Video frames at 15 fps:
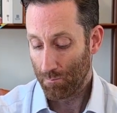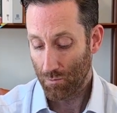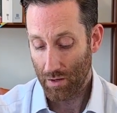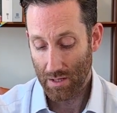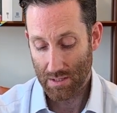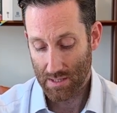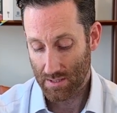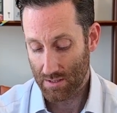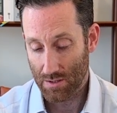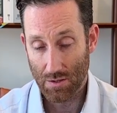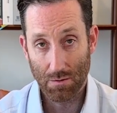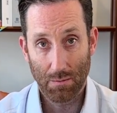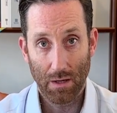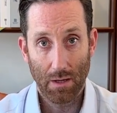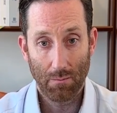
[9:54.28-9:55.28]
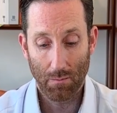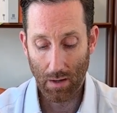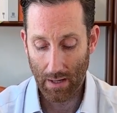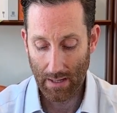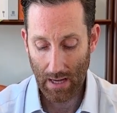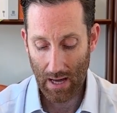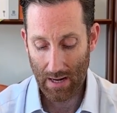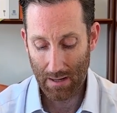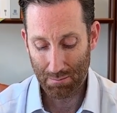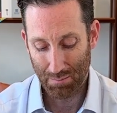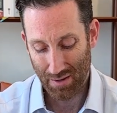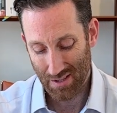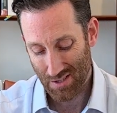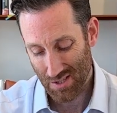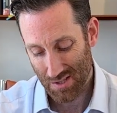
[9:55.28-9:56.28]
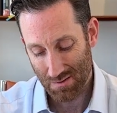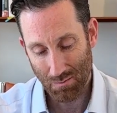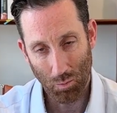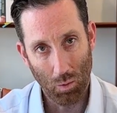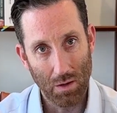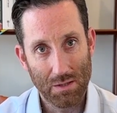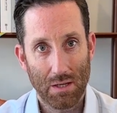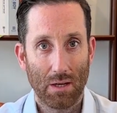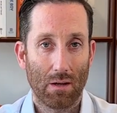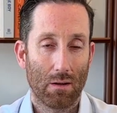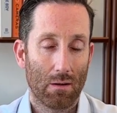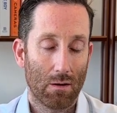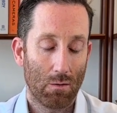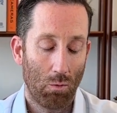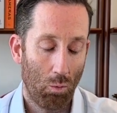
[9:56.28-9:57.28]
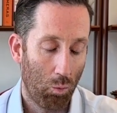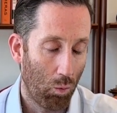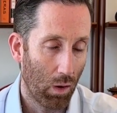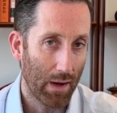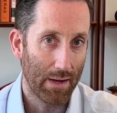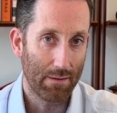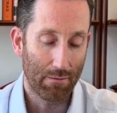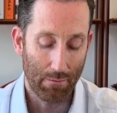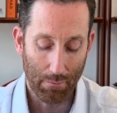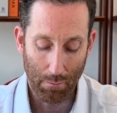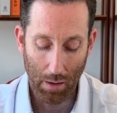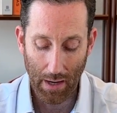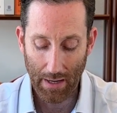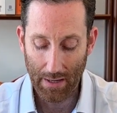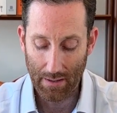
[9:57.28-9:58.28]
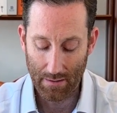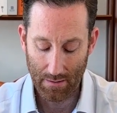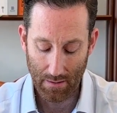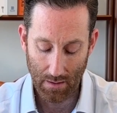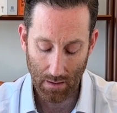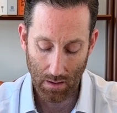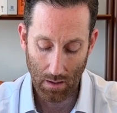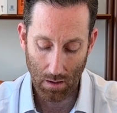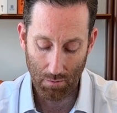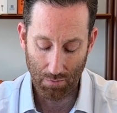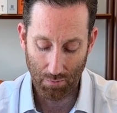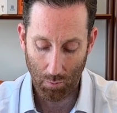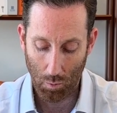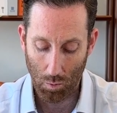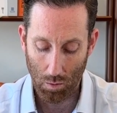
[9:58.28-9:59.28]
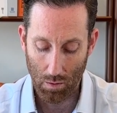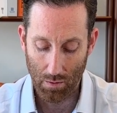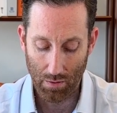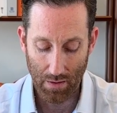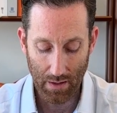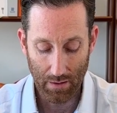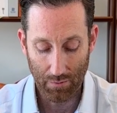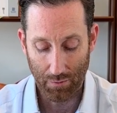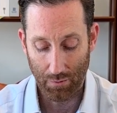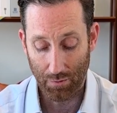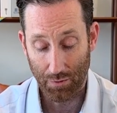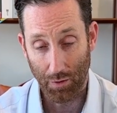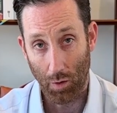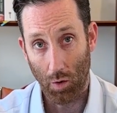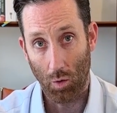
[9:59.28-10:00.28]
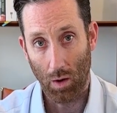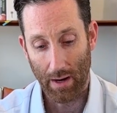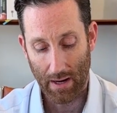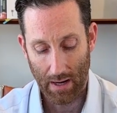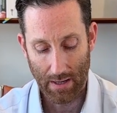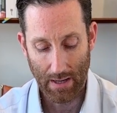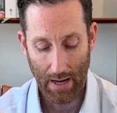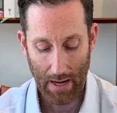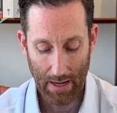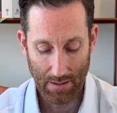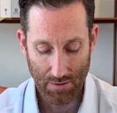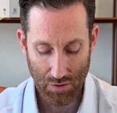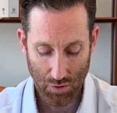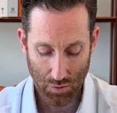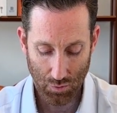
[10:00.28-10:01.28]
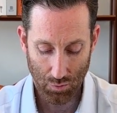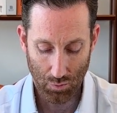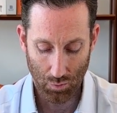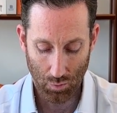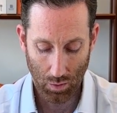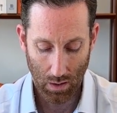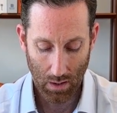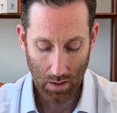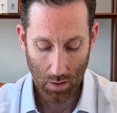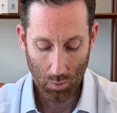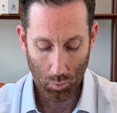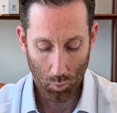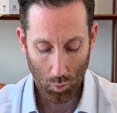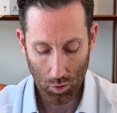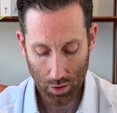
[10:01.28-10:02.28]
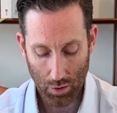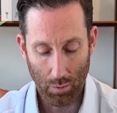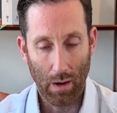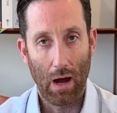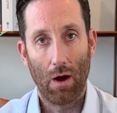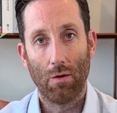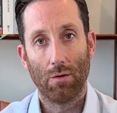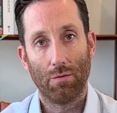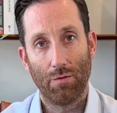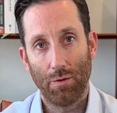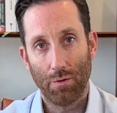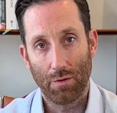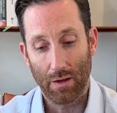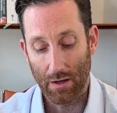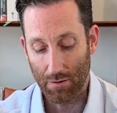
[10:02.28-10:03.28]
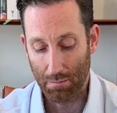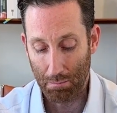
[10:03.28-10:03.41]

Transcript: They sent it to me. I got it, but it just wasn't quite right. for this, so I kind of had to work around a few things,